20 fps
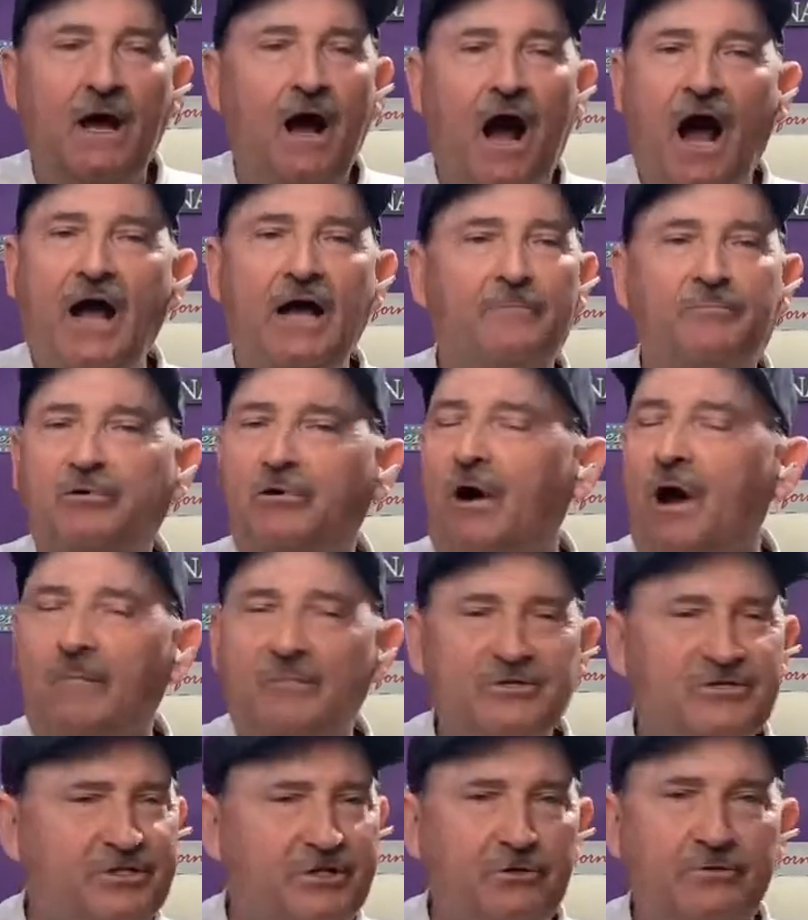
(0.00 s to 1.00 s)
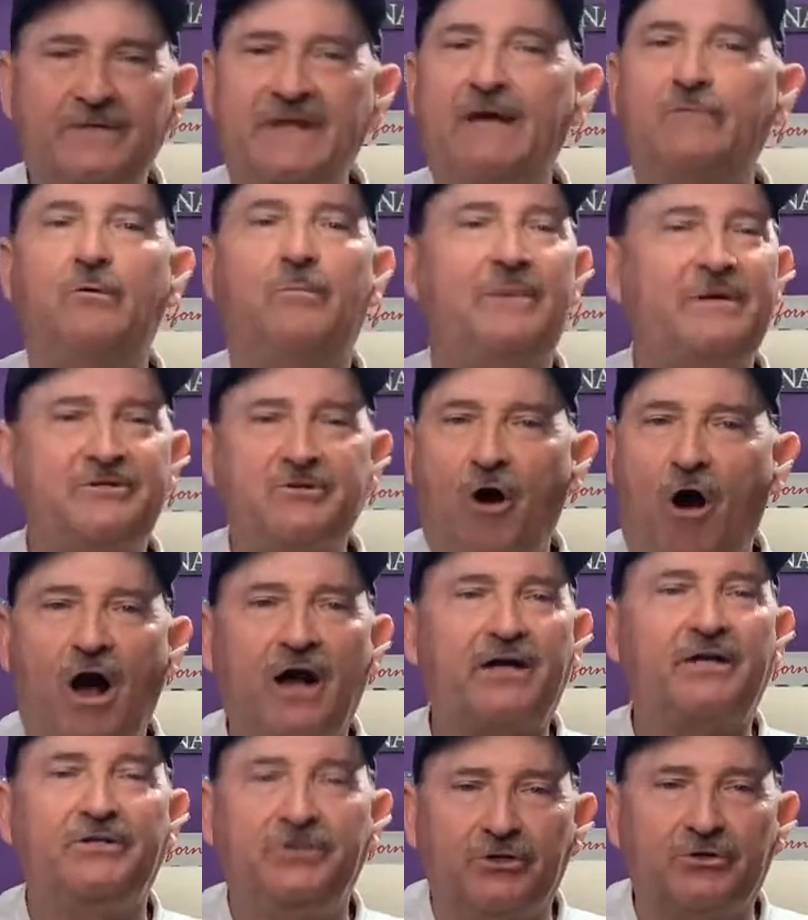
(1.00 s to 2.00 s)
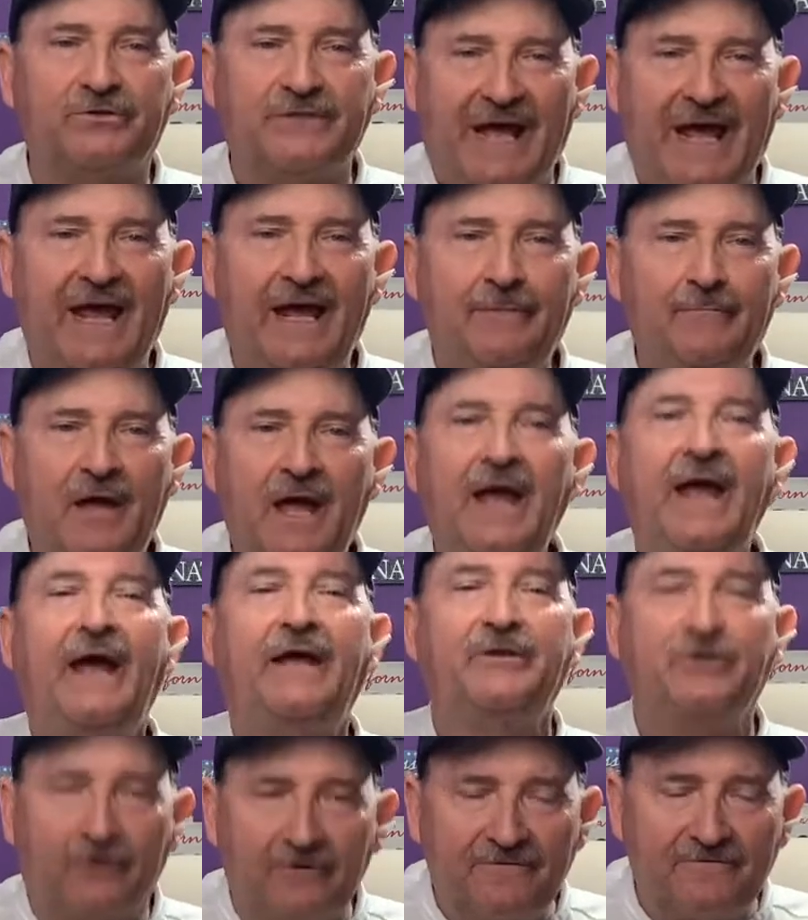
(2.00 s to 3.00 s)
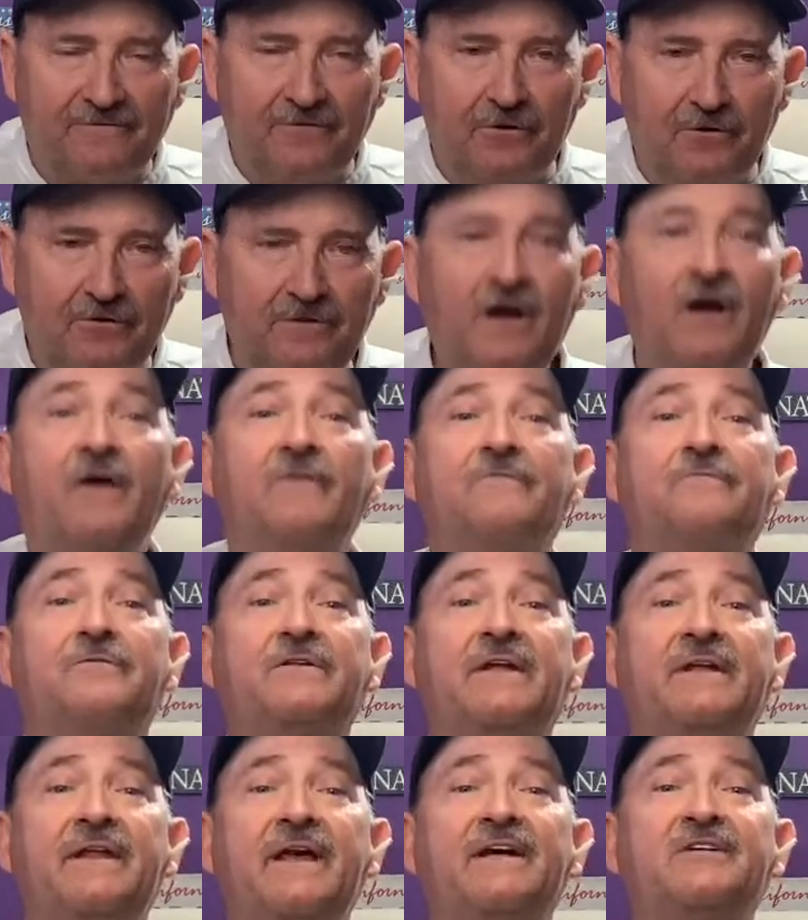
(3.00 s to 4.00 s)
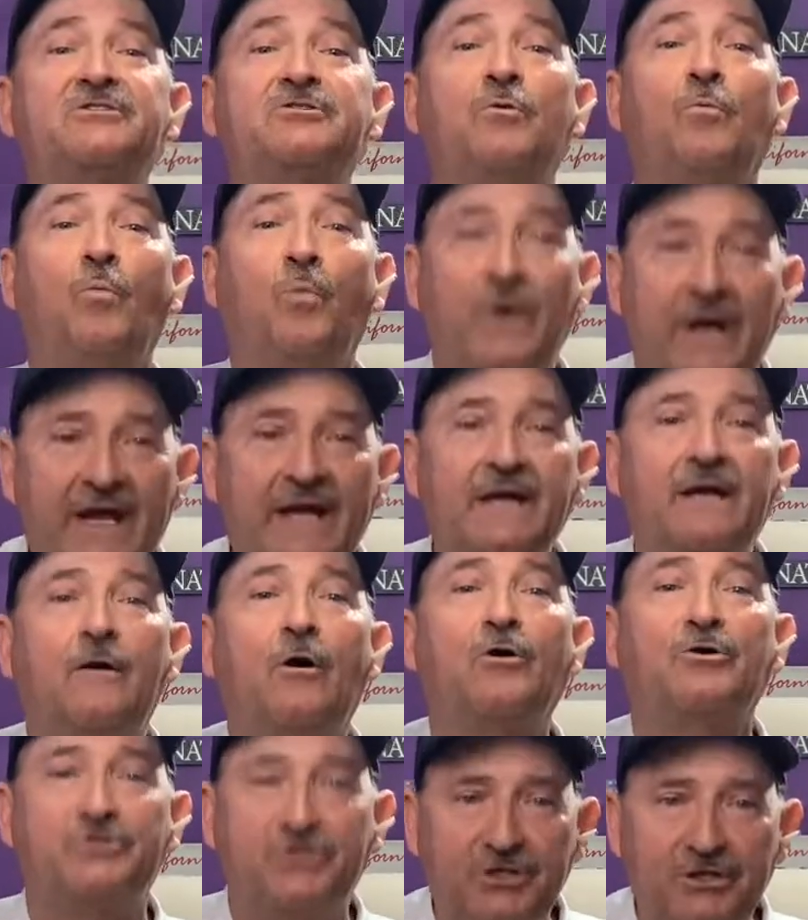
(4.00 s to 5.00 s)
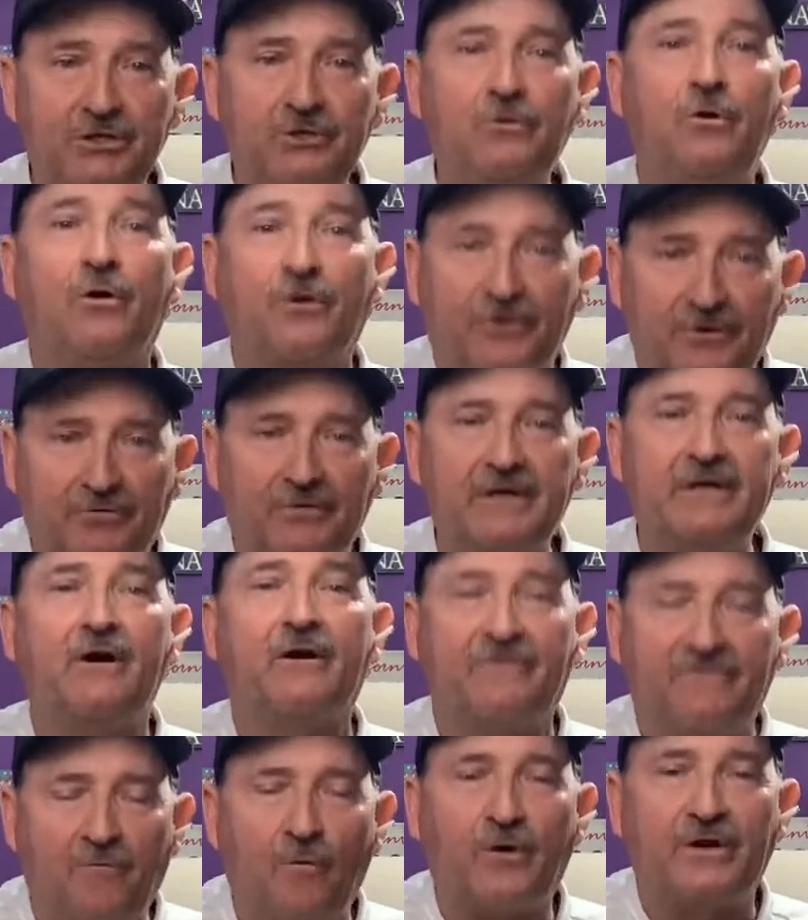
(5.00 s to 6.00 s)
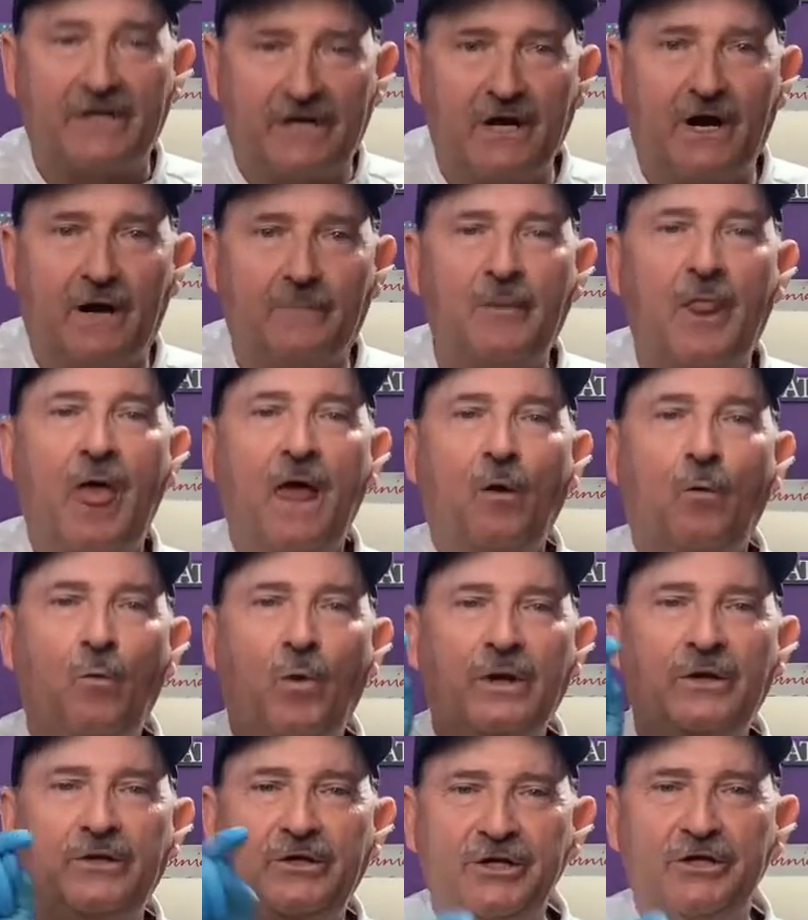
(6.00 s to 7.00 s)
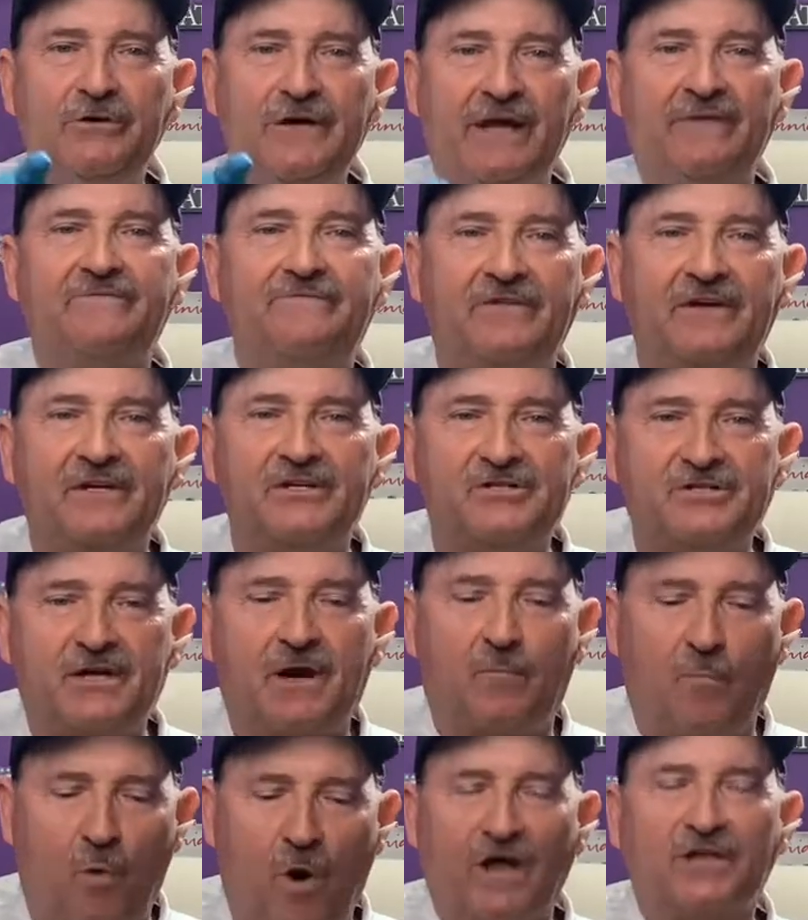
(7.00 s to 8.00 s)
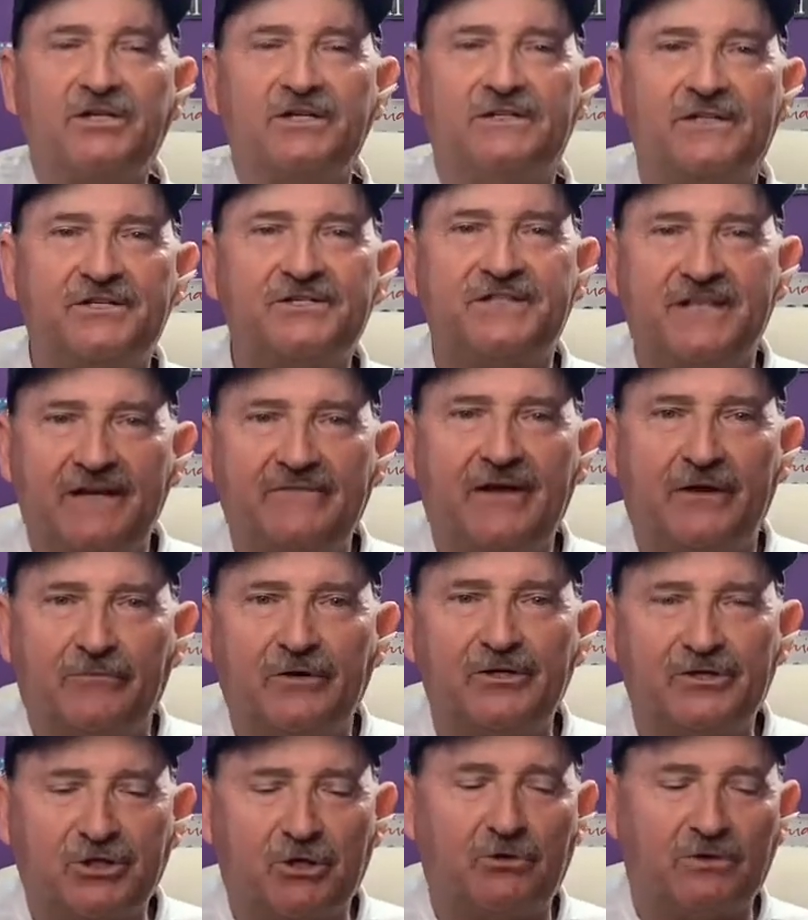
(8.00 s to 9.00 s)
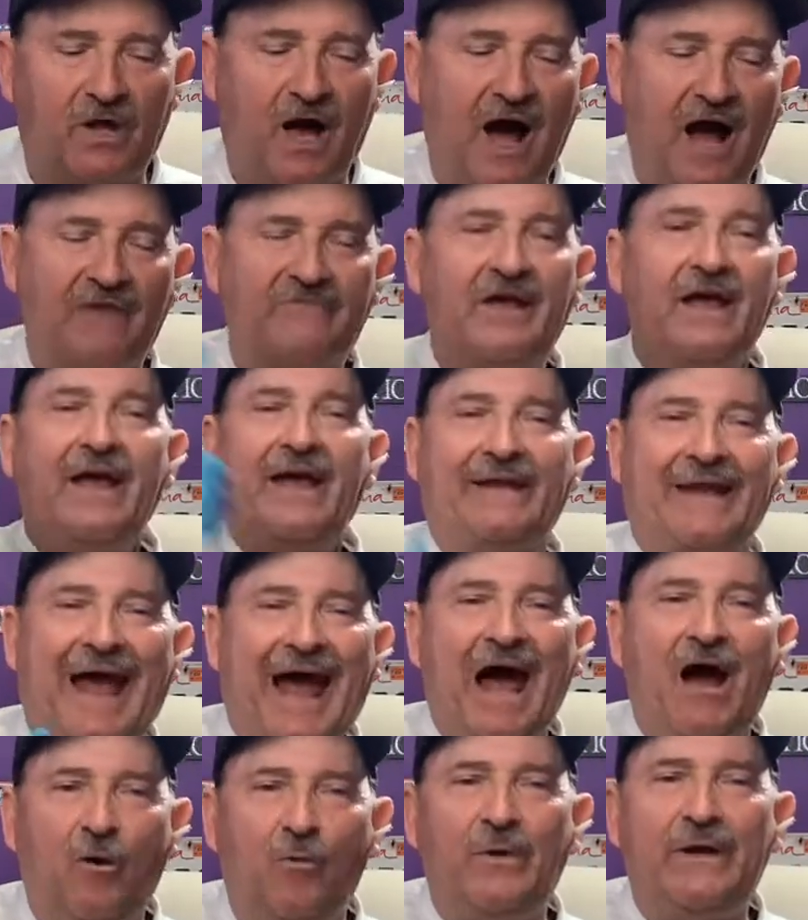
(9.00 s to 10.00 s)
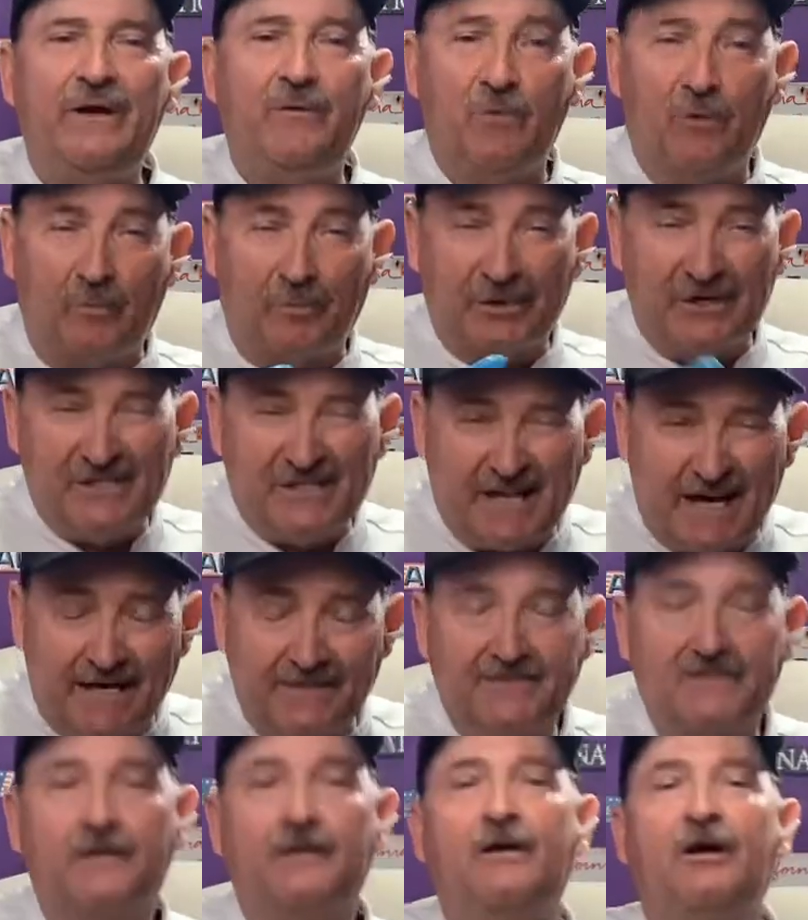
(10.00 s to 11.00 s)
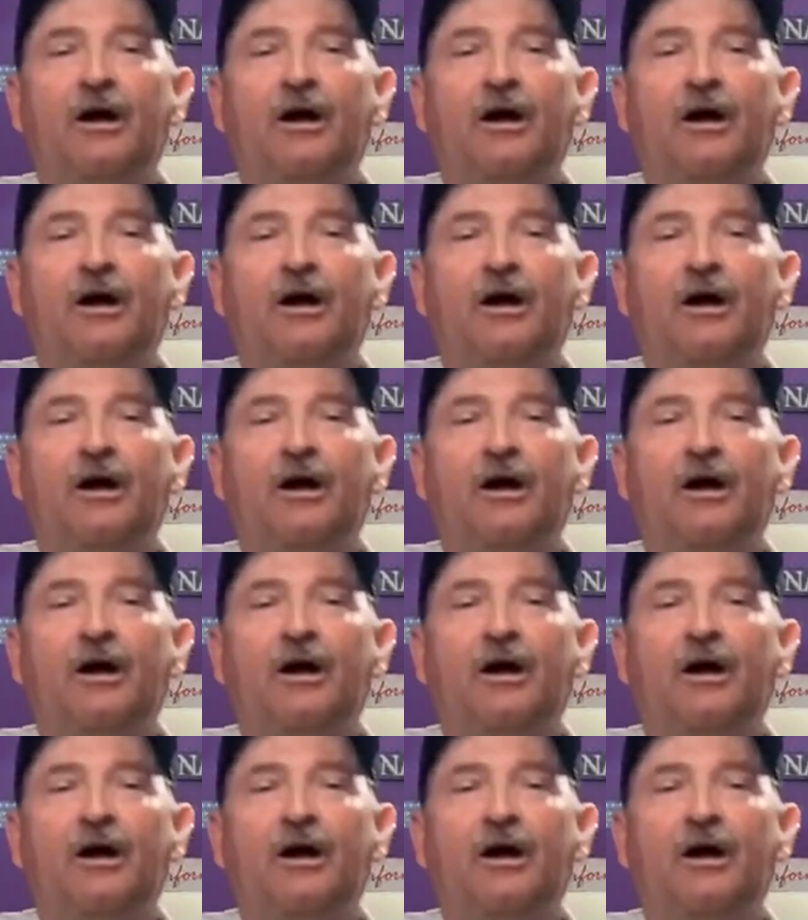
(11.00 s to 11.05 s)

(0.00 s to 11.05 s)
I promise you, they will be talking your name and your food for the next week or 2 or 3 or 4 to come when you get finished up watching the Steve Henry Show live and how we will present